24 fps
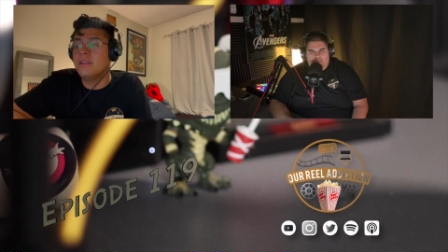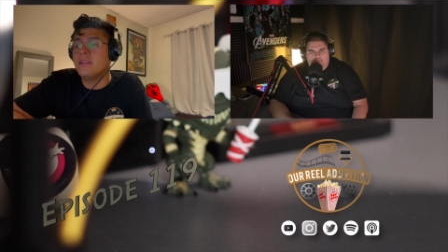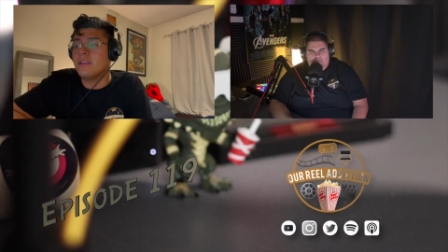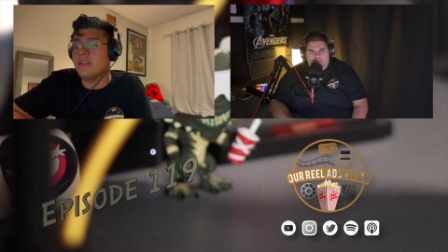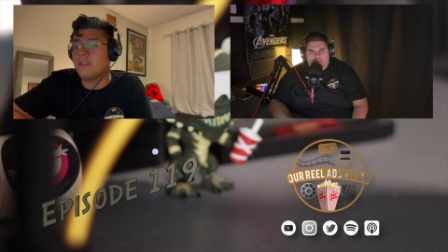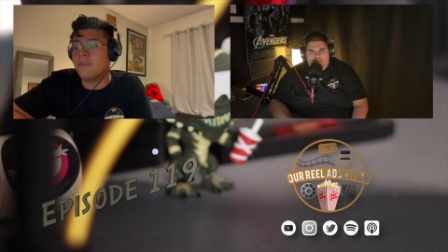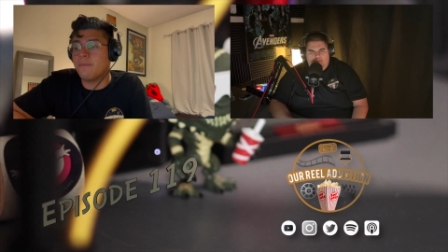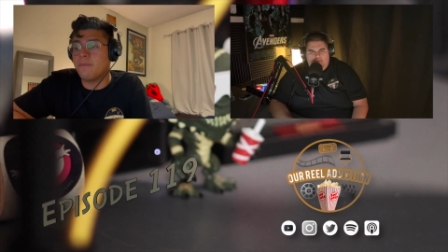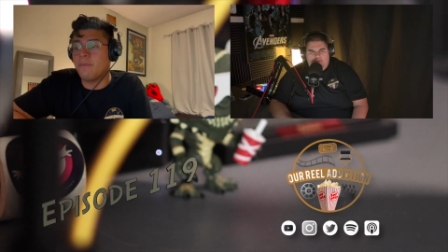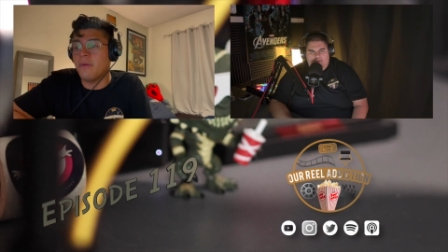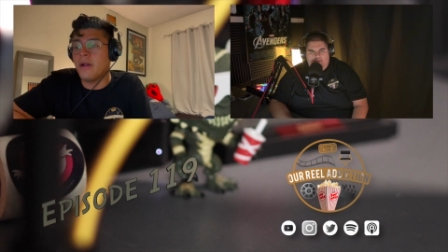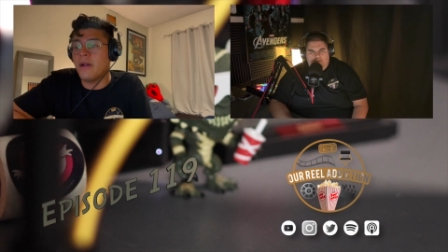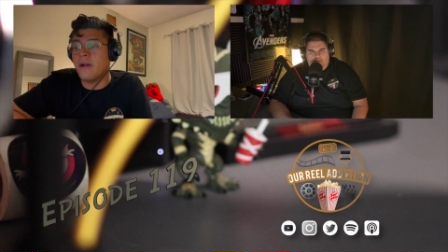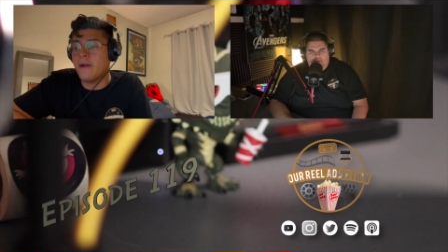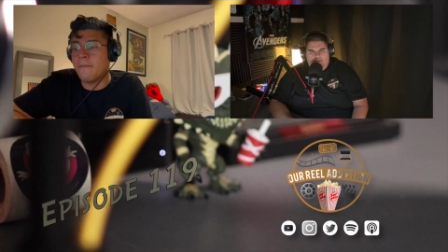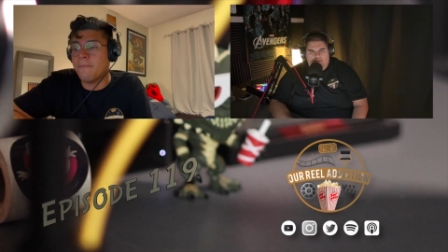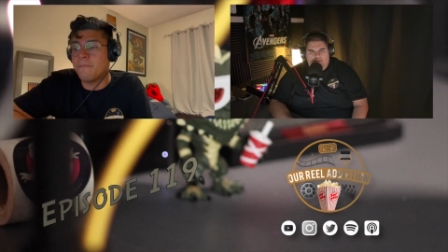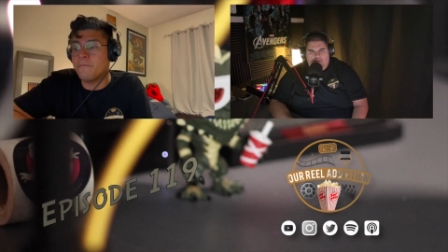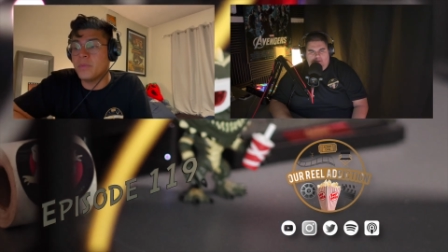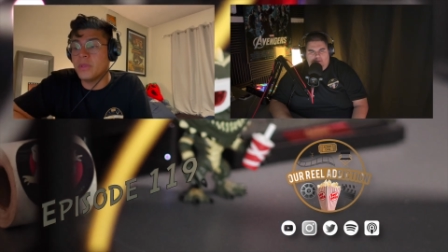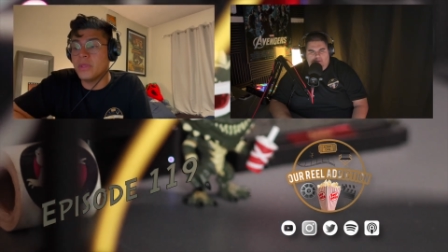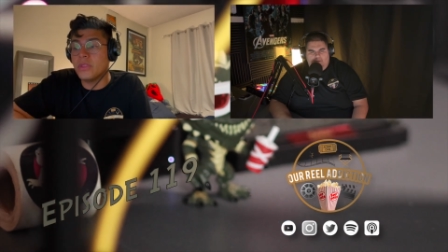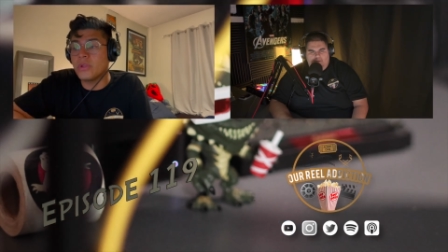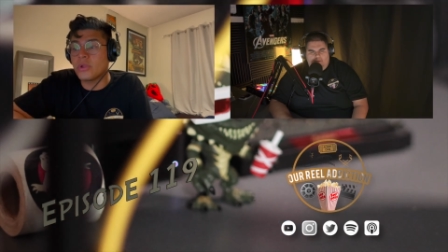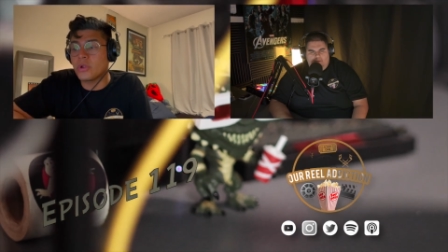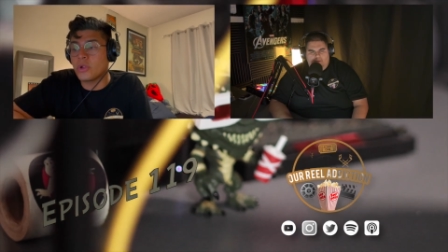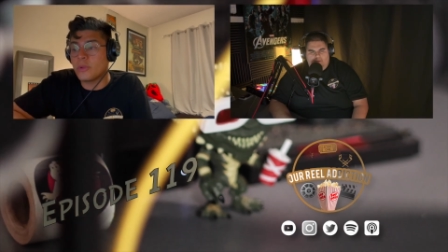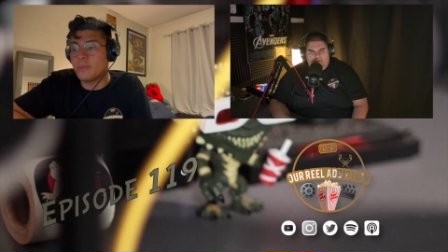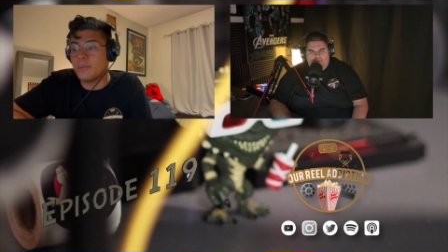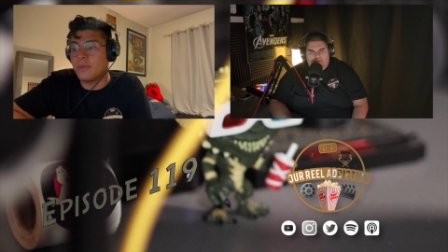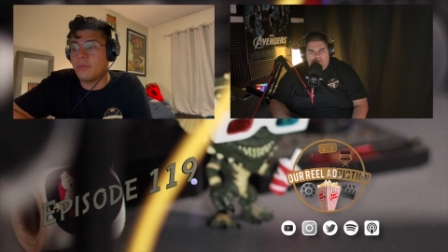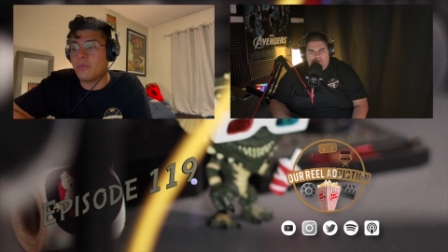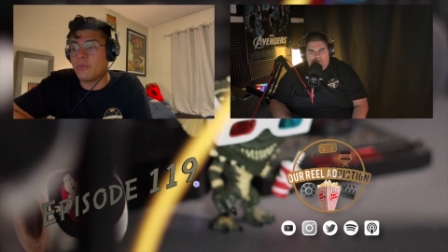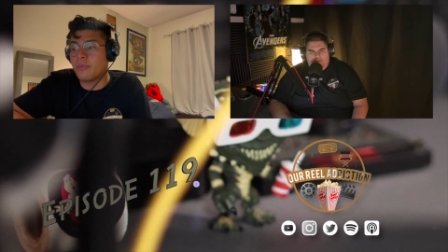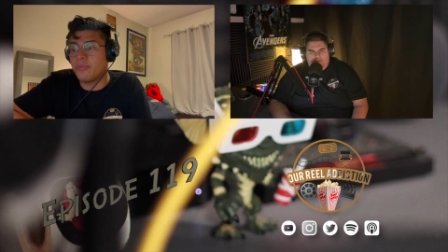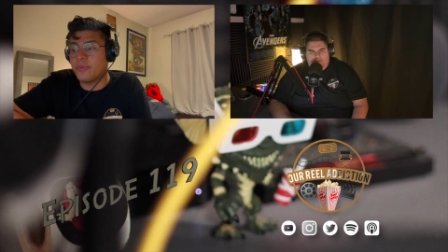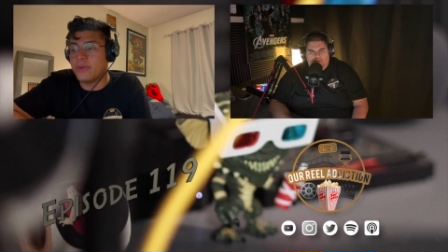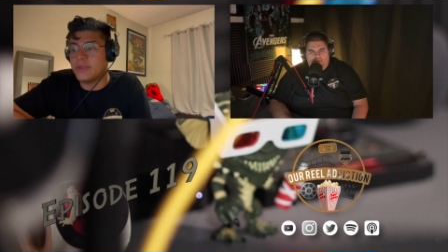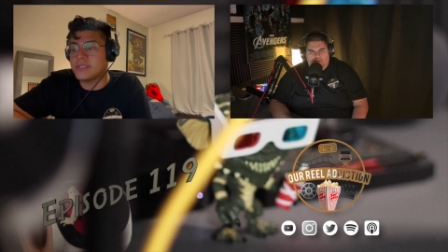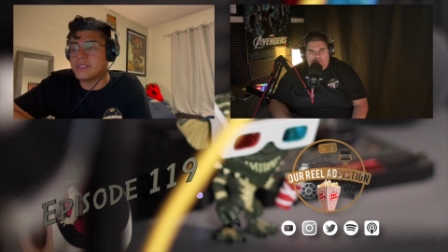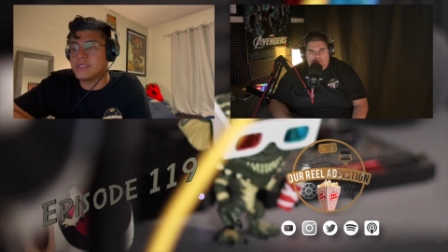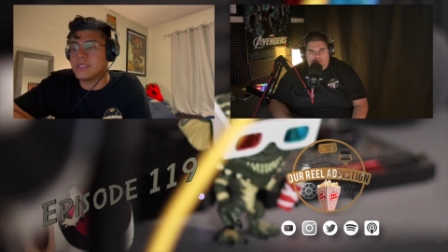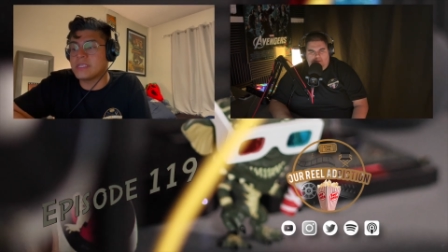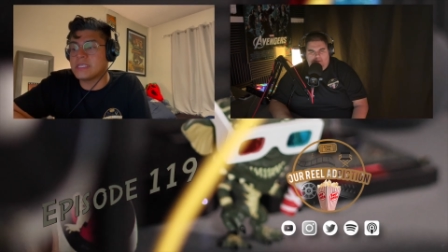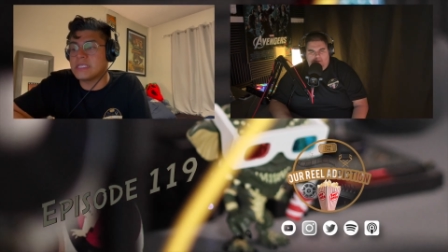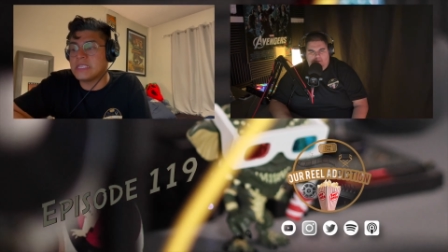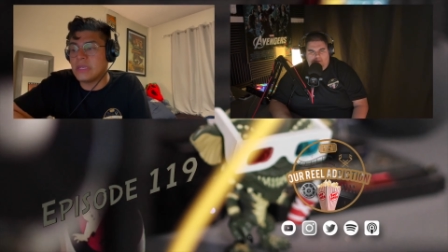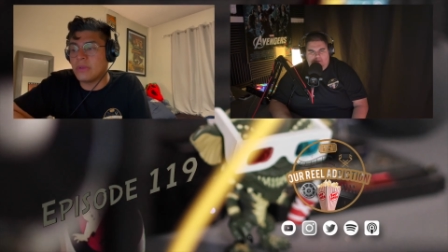if Miller could be replaced
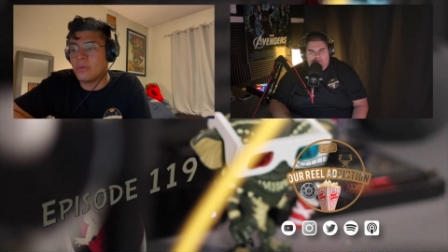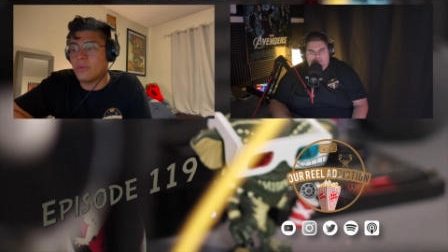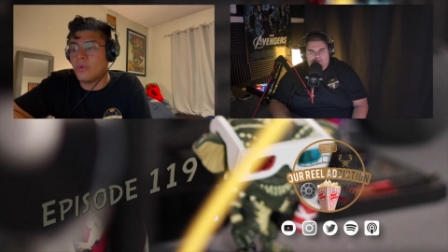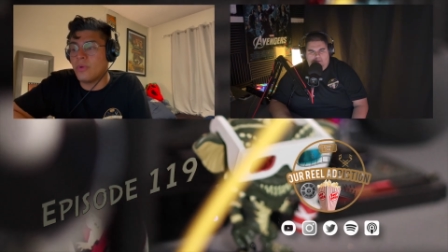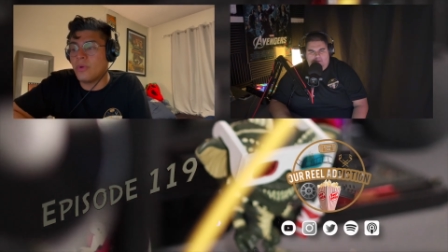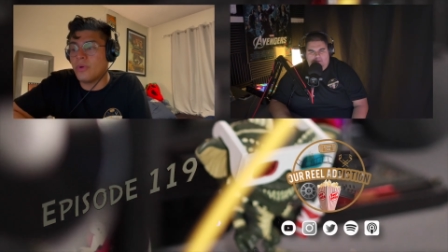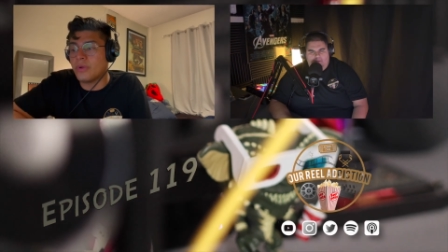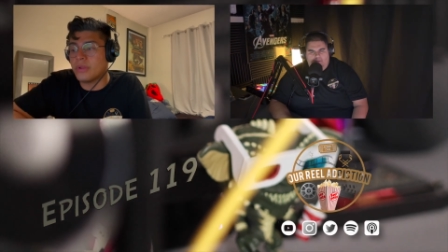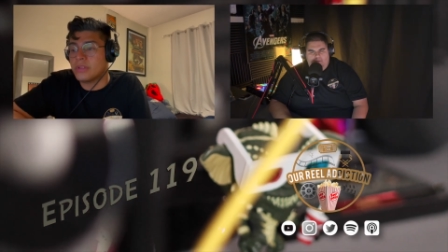in a sequel,